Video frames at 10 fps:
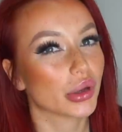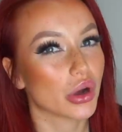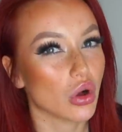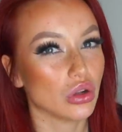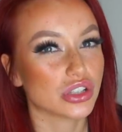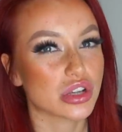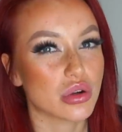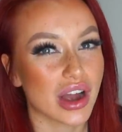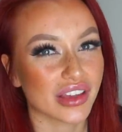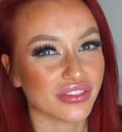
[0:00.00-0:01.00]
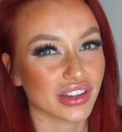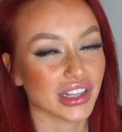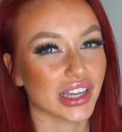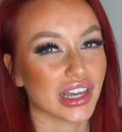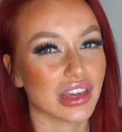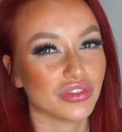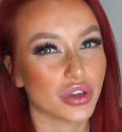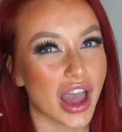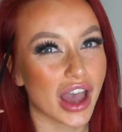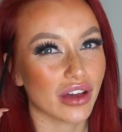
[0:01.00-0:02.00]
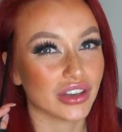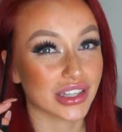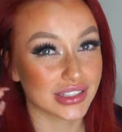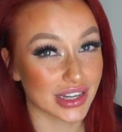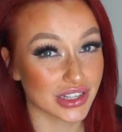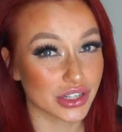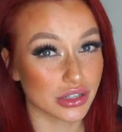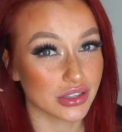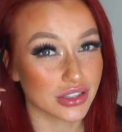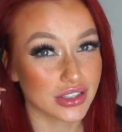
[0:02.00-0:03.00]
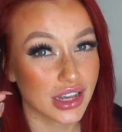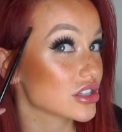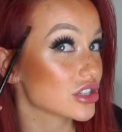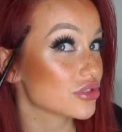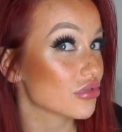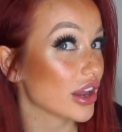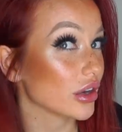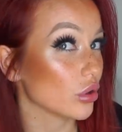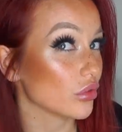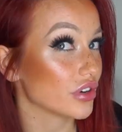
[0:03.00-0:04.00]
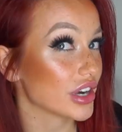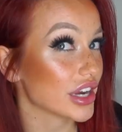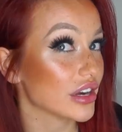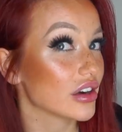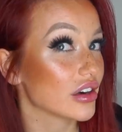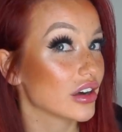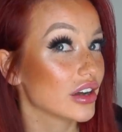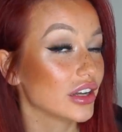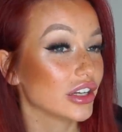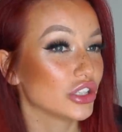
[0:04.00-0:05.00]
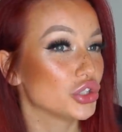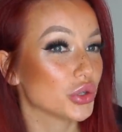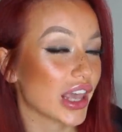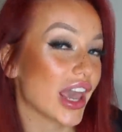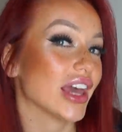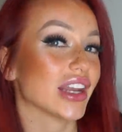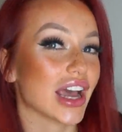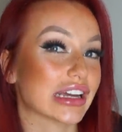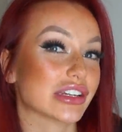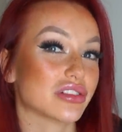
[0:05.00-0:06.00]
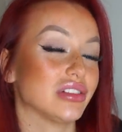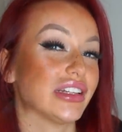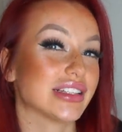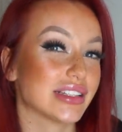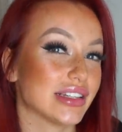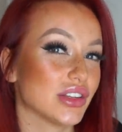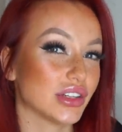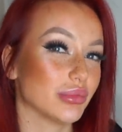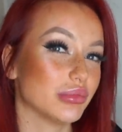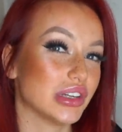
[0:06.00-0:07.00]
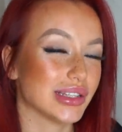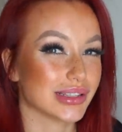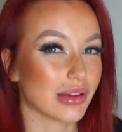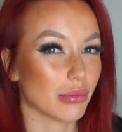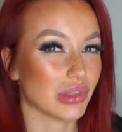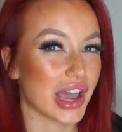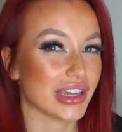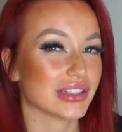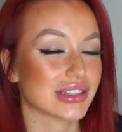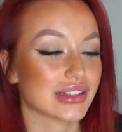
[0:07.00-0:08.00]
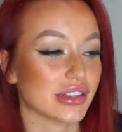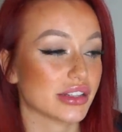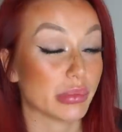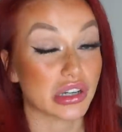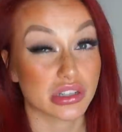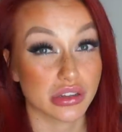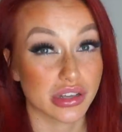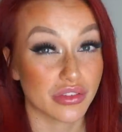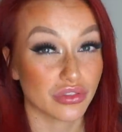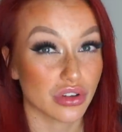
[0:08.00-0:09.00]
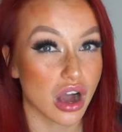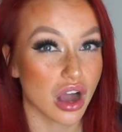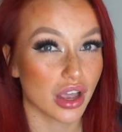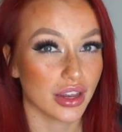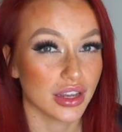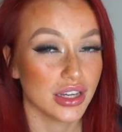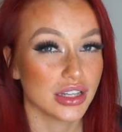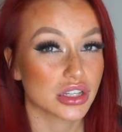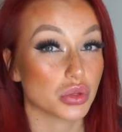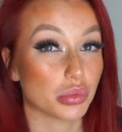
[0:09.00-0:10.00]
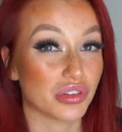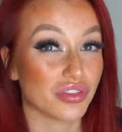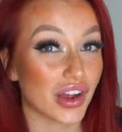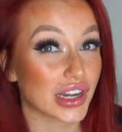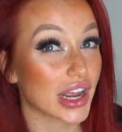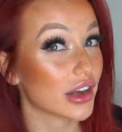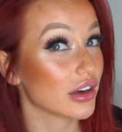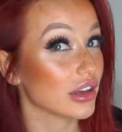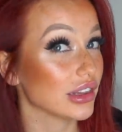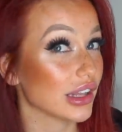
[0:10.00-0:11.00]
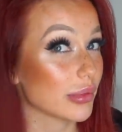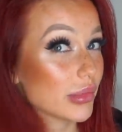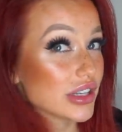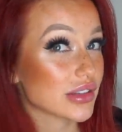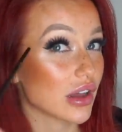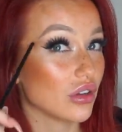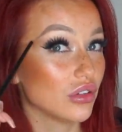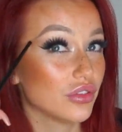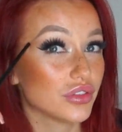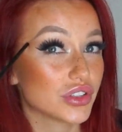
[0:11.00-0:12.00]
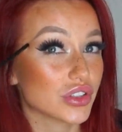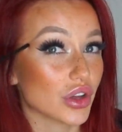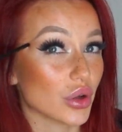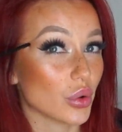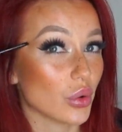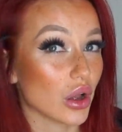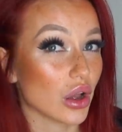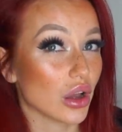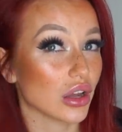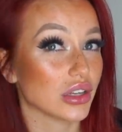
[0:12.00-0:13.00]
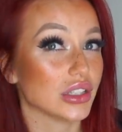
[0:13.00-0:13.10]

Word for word: but also I feel like if you have extensions just right over here you can actually see them in some lights especially if you got super fine hair like myself so uh,